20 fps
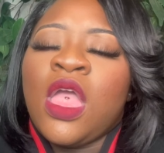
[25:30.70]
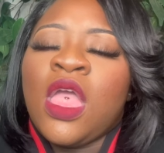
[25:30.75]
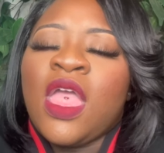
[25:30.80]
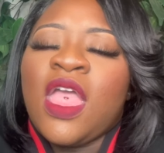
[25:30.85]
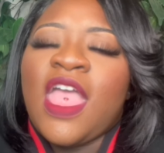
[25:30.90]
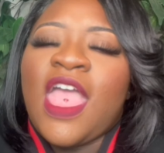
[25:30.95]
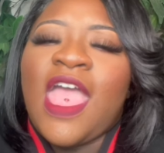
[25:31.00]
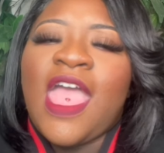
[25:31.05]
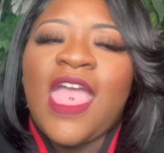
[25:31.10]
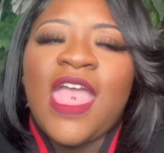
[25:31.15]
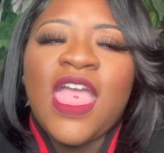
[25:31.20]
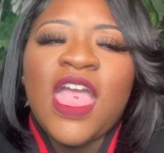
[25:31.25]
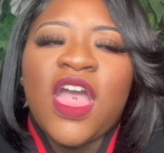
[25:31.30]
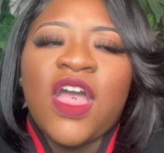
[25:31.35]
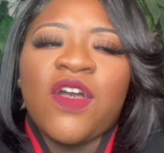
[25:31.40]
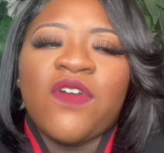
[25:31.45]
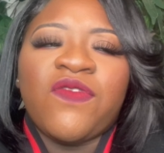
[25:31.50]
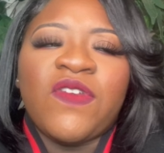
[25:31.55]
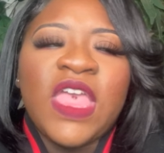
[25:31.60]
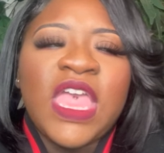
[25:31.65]

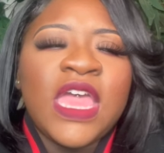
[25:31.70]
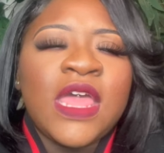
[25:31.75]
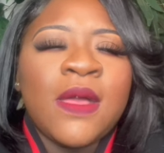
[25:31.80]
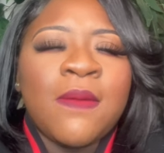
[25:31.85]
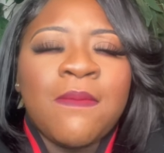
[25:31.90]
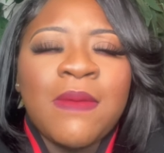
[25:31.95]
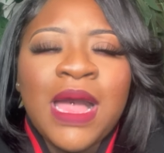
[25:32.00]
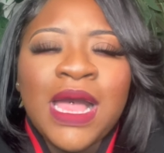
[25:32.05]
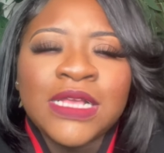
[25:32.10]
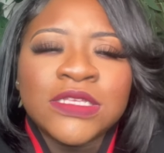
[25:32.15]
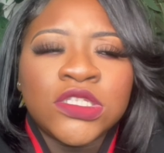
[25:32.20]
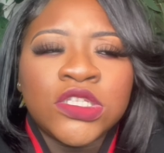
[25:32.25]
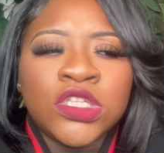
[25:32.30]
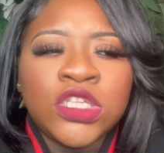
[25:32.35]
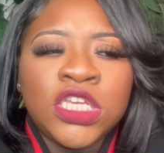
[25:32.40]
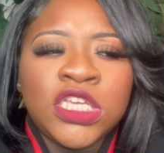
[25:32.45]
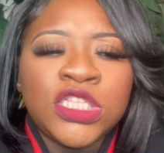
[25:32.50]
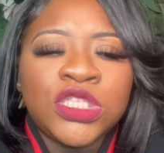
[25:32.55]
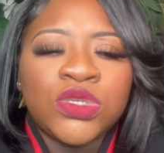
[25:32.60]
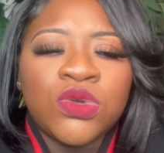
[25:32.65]
have
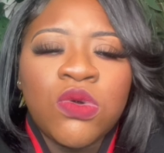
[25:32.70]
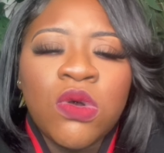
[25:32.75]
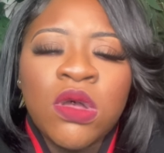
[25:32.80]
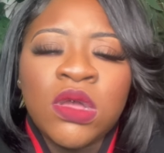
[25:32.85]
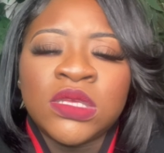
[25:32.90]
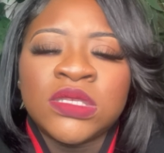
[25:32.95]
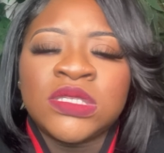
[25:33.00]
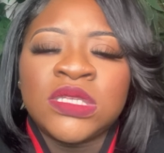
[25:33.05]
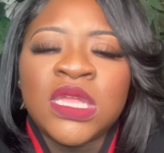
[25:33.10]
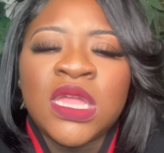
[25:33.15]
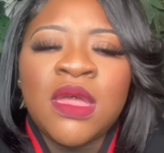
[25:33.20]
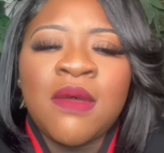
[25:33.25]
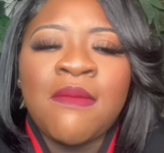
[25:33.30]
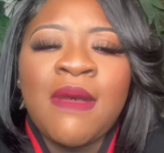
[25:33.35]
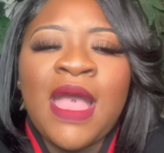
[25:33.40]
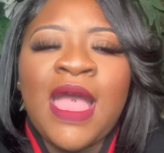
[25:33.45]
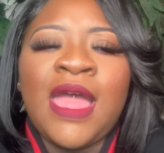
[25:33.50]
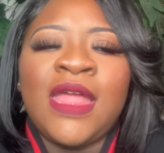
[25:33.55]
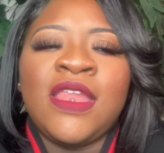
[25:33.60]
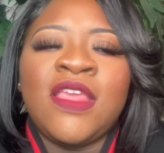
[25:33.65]
animosity towards them.
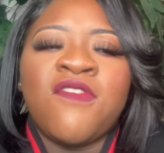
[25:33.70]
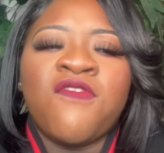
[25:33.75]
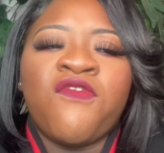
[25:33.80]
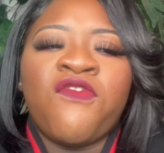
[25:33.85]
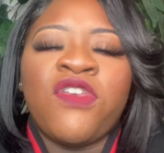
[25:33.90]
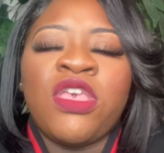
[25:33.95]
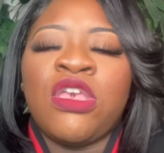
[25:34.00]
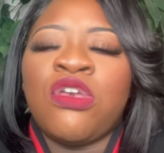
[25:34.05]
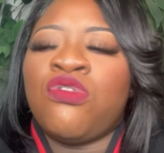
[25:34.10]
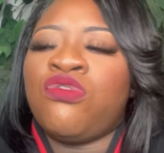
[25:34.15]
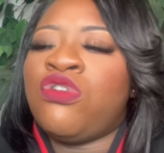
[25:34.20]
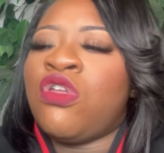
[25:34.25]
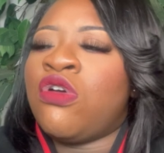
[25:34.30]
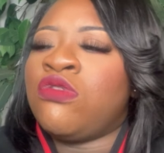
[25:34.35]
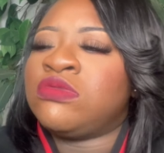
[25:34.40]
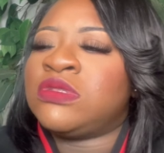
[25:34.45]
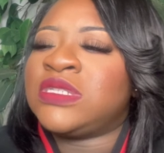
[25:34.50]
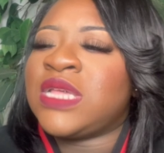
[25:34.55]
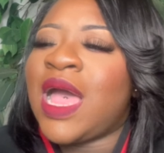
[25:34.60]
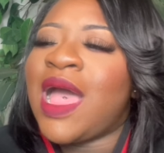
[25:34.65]
I didn't feel
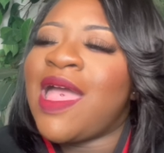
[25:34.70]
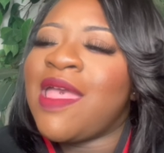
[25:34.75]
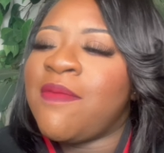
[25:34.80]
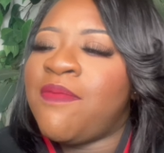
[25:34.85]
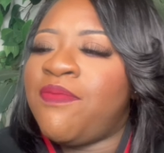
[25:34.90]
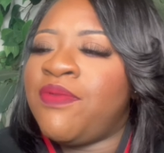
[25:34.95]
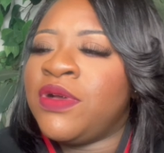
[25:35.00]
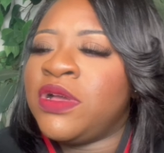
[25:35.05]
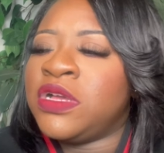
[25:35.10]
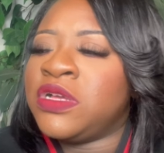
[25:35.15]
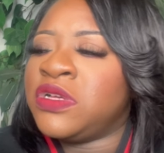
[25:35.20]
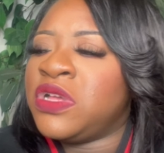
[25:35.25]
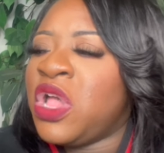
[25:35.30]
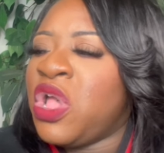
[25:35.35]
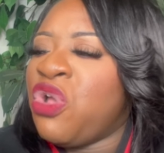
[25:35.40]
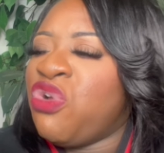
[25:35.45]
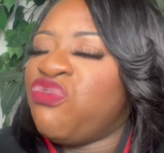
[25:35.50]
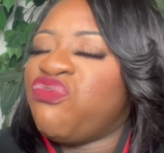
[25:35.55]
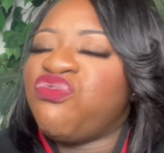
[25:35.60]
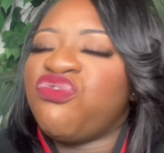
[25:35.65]
no type of
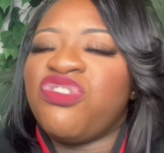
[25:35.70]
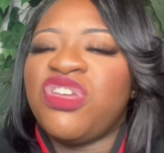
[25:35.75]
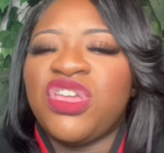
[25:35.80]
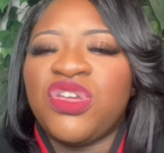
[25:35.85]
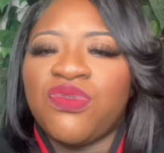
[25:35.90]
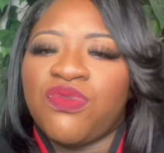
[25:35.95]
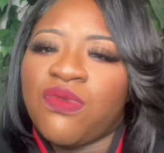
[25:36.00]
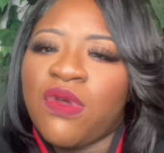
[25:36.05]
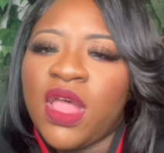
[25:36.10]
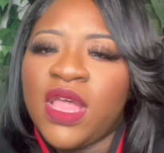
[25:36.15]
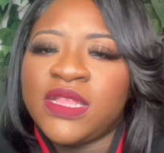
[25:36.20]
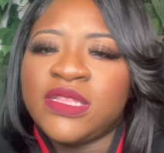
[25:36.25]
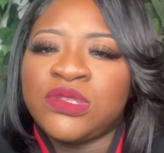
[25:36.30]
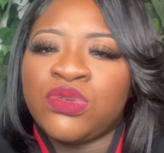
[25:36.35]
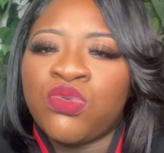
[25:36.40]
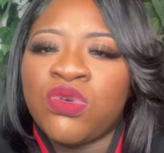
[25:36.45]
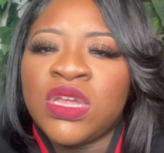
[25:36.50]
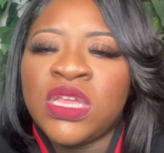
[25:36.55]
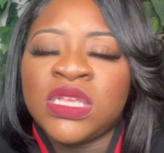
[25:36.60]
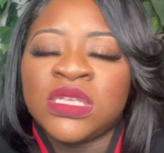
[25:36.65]
regret
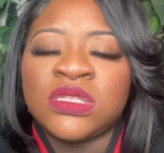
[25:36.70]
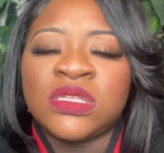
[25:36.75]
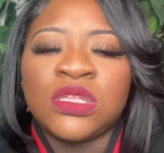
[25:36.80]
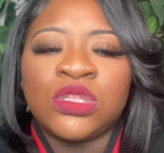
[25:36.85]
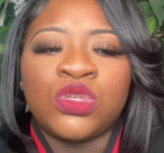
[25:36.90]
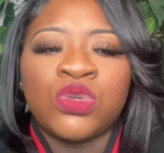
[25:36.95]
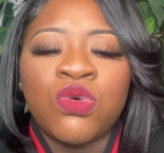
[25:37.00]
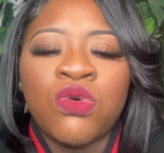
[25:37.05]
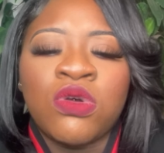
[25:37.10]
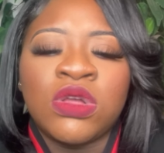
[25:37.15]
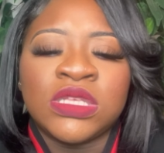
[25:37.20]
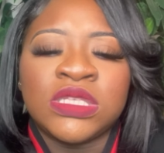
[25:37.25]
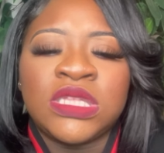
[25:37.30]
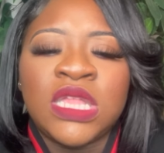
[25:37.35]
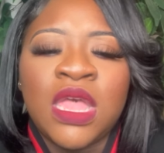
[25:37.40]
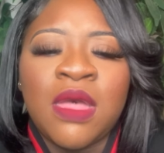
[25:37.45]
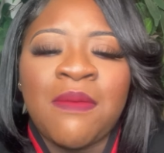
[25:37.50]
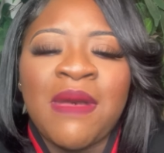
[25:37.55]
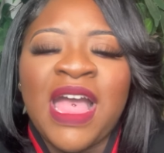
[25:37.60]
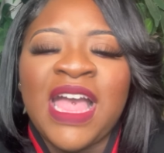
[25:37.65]
towards
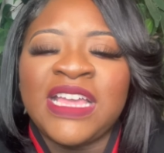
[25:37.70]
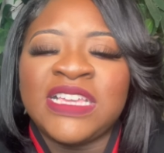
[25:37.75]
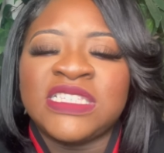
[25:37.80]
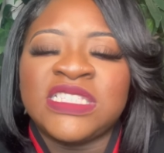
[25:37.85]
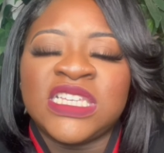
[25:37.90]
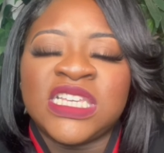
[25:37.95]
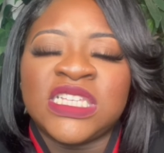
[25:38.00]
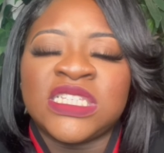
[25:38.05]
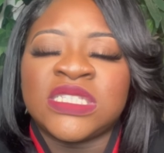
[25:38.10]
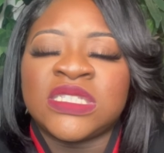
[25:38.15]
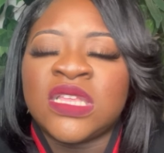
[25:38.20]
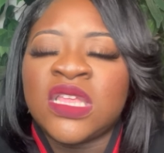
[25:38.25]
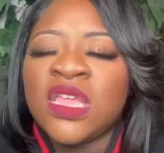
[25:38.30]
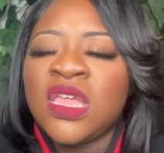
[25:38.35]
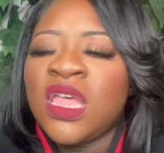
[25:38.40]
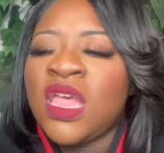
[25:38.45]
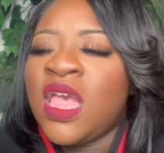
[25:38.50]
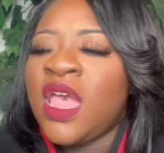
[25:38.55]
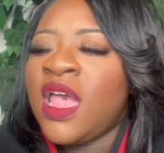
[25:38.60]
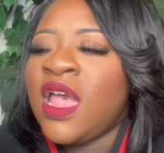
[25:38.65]
them. I
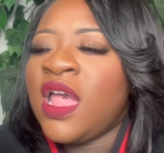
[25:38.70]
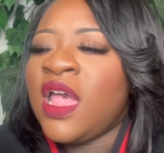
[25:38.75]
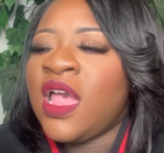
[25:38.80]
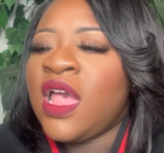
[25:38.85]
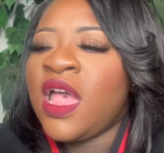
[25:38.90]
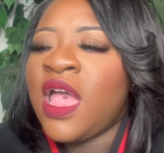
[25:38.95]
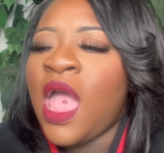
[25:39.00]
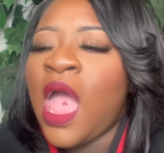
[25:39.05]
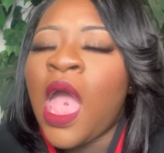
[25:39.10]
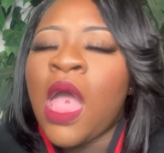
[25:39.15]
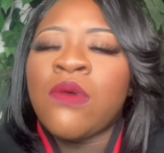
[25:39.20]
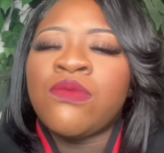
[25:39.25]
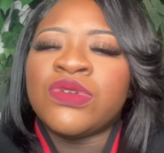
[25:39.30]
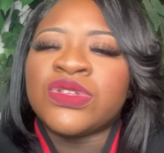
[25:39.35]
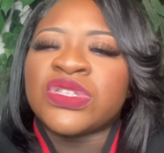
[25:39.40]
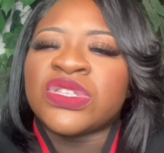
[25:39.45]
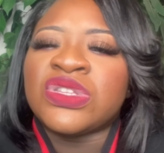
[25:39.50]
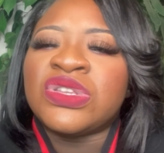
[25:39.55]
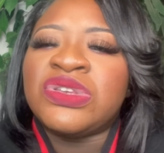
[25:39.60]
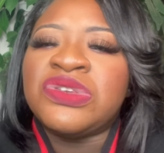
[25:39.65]

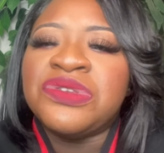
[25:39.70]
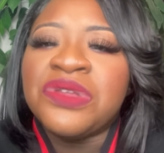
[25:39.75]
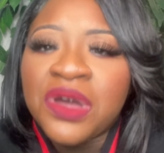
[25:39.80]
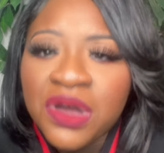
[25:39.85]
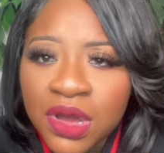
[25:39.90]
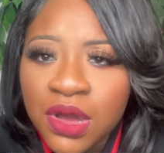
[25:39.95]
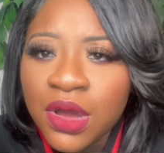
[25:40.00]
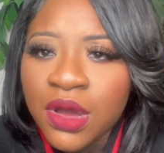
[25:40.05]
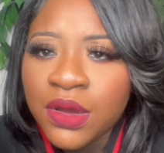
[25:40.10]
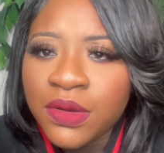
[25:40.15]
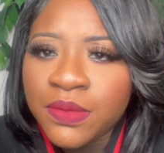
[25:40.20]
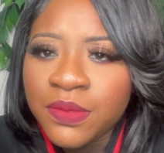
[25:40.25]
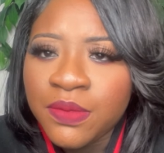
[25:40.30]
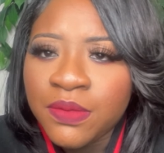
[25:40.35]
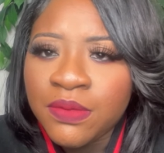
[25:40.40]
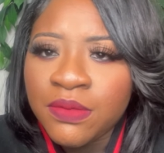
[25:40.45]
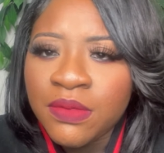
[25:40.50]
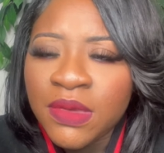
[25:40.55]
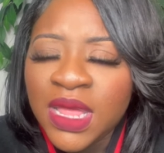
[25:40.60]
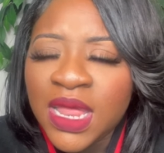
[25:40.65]
was numb.
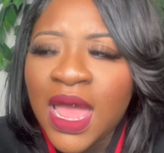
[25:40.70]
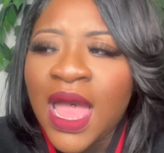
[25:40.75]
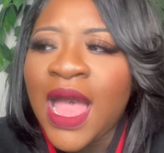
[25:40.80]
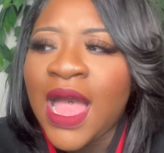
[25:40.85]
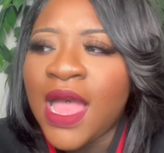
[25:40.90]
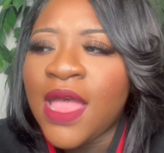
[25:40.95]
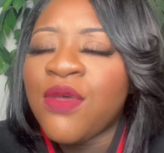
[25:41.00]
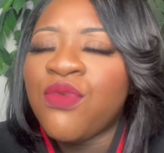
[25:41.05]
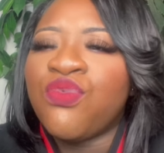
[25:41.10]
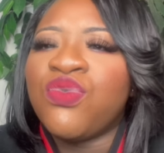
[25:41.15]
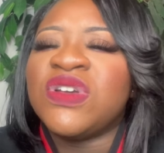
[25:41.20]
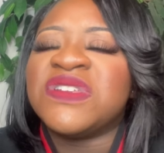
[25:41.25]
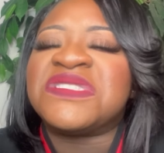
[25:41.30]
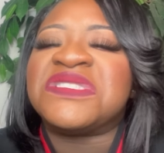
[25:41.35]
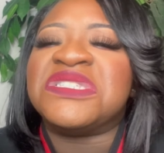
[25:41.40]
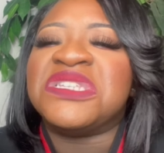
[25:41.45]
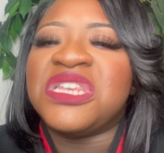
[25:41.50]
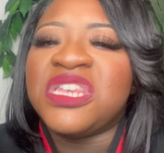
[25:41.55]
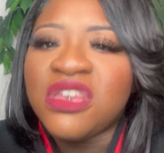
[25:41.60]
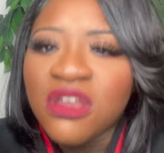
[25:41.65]

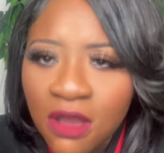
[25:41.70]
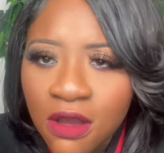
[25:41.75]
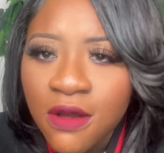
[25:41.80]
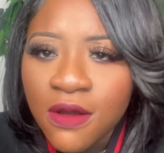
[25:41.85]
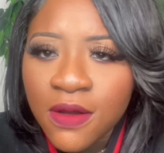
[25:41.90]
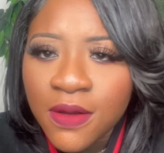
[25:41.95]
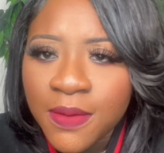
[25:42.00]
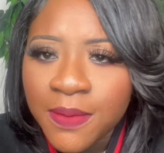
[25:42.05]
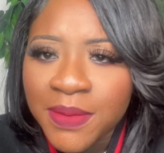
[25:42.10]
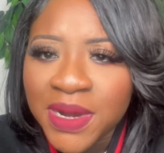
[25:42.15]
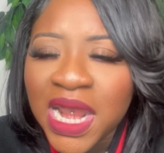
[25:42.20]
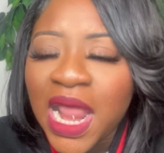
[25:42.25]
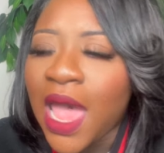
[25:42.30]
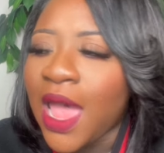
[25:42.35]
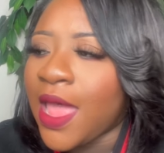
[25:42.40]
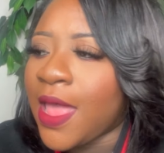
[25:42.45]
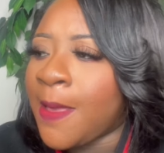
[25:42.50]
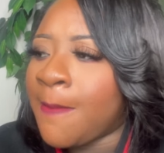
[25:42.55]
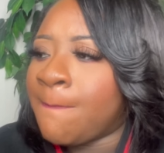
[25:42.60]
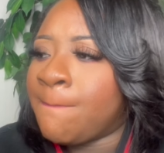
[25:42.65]

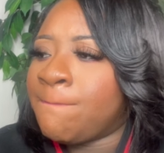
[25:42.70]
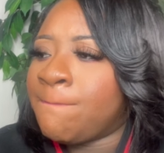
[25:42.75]
Like,